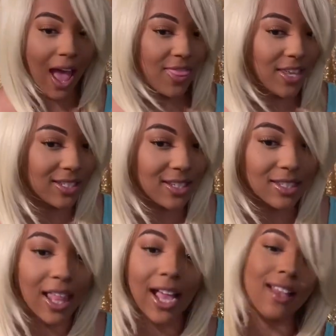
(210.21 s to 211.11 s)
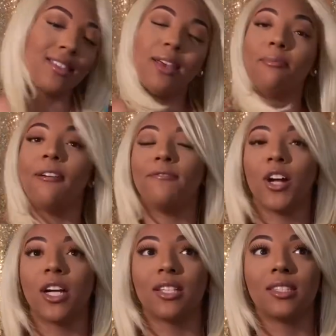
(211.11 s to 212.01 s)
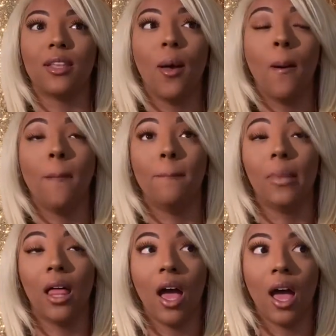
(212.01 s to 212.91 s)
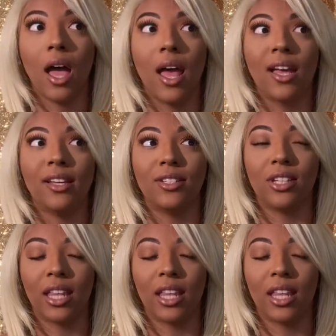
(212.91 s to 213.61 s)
This is, like I said, my first blonde,